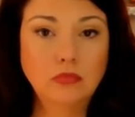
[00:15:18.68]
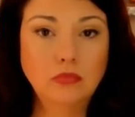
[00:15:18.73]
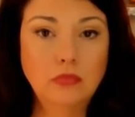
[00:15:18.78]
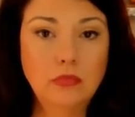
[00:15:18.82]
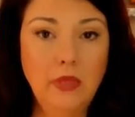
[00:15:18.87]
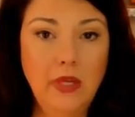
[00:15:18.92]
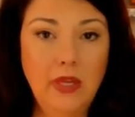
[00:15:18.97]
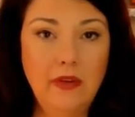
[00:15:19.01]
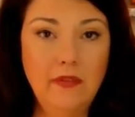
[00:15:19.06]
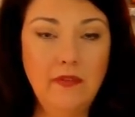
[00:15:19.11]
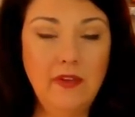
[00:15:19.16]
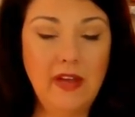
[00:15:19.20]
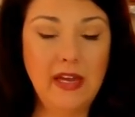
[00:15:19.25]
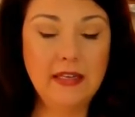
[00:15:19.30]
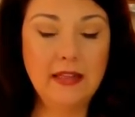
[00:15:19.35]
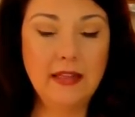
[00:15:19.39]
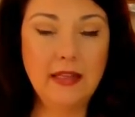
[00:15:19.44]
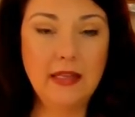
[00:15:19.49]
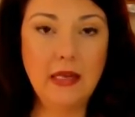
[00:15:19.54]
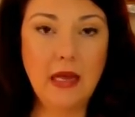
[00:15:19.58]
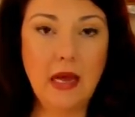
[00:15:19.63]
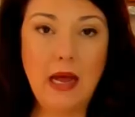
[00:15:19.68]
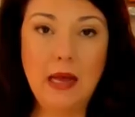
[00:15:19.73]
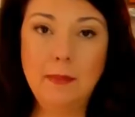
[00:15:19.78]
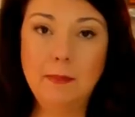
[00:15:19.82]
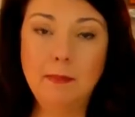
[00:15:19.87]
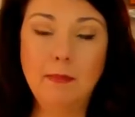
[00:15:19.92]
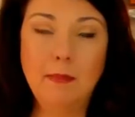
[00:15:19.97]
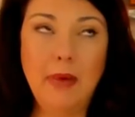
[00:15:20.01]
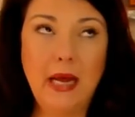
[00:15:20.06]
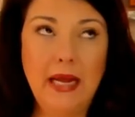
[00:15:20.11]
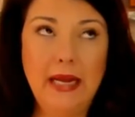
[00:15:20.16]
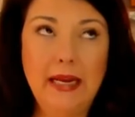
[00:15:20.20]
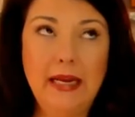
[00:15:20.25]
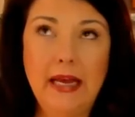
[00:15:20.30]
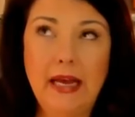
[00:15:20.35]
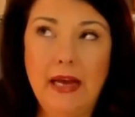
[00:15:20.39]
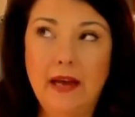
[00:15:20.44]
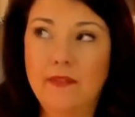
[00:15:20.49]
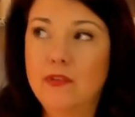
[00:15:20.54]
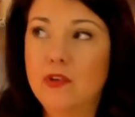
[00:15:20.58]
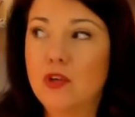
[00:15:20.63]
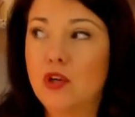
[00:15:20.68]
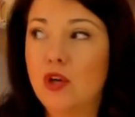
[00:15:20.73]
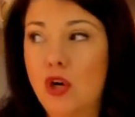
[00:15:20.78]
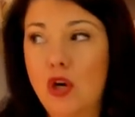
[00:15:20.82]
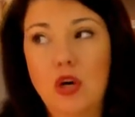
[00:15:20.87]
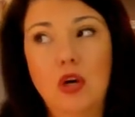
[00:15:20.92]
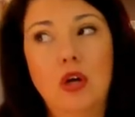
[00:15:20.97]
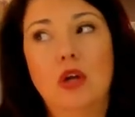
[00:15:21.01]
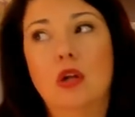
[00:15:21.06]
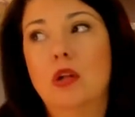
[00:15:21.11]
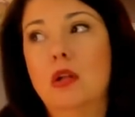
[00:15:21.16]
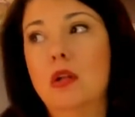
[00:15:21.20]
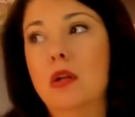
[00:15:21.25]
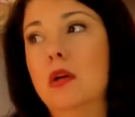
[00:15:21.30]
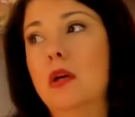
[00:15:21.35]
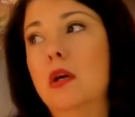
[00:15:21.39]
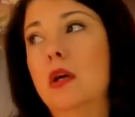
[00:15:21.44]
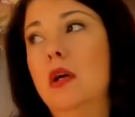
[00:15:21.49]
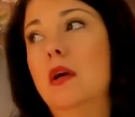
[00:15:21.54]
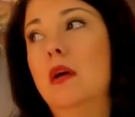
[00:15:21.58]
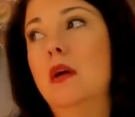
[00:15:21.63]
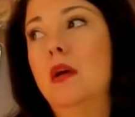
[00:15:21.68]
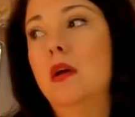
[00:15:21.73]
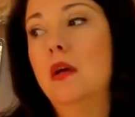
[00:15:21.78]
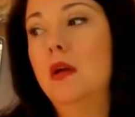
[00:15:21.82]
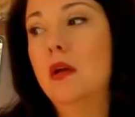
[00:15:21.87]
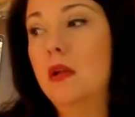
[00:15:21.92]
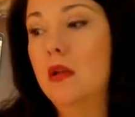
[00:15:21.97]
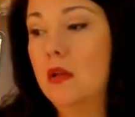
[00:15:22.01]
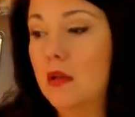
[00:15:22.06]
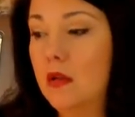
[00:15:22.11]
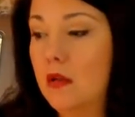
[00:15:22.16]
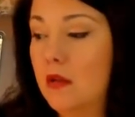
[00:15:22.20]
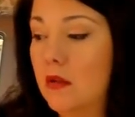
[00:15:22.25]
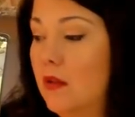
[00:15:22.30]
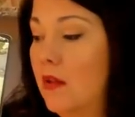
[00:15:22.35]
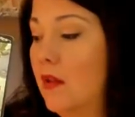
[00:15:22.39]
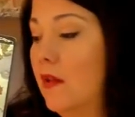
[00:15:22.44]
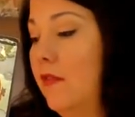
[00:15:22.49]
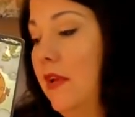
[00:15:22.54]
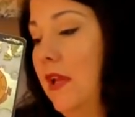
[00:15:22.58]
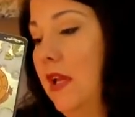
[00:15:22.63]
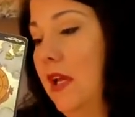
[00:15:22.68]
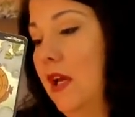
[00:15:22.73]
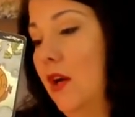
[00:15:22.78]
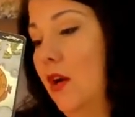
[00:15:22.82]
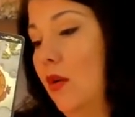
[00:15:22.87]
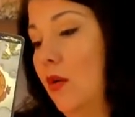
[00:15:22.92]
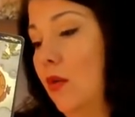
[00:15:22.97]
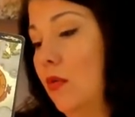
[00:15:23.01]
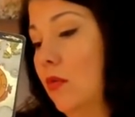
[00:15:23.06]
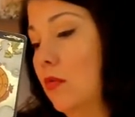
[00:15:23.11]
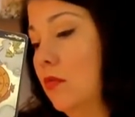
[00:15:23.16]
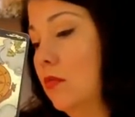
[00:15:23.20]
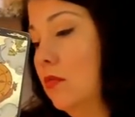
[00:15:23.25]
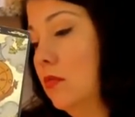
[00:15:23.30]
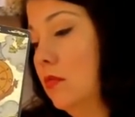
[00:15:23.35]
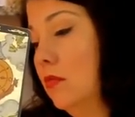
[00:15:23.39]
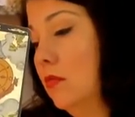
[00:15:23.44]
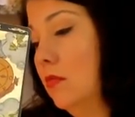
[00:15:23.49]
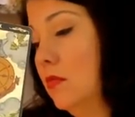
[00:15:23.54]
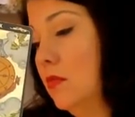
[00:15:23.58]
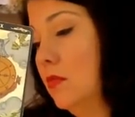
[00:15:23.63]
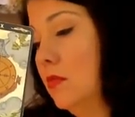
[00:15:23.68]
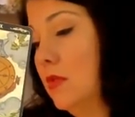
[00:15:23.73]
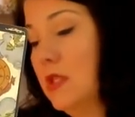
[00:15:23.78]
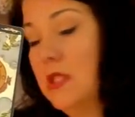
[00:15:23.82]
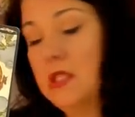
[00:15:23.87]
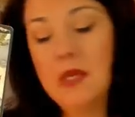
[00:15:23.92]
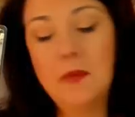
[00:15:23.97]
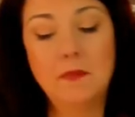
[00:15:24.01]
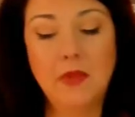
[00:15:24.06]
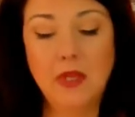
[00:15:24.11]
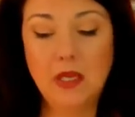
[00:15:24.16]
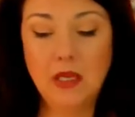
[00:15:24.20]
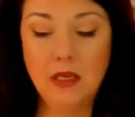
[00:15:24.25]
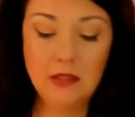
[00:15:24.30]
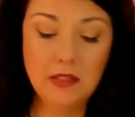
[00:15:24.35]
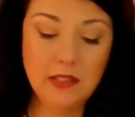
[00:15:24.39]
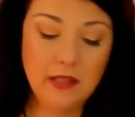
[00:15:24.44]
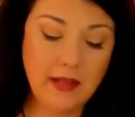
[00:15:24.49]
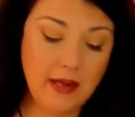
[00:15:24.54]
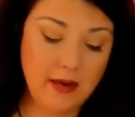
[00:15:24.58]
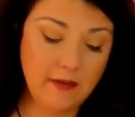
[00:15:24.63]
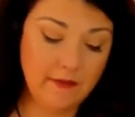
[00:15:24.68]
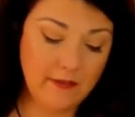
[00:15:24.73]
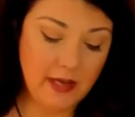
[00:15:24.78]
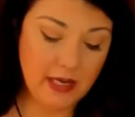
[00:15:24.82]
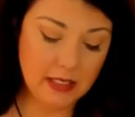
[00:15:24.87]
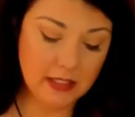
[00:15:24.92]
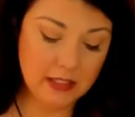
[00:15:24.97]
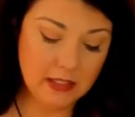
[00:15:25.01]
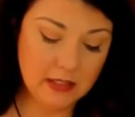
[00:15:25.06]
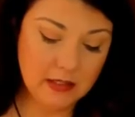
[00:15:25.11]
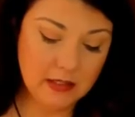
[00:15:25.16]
In fact, that I might have to call the video something to that effect.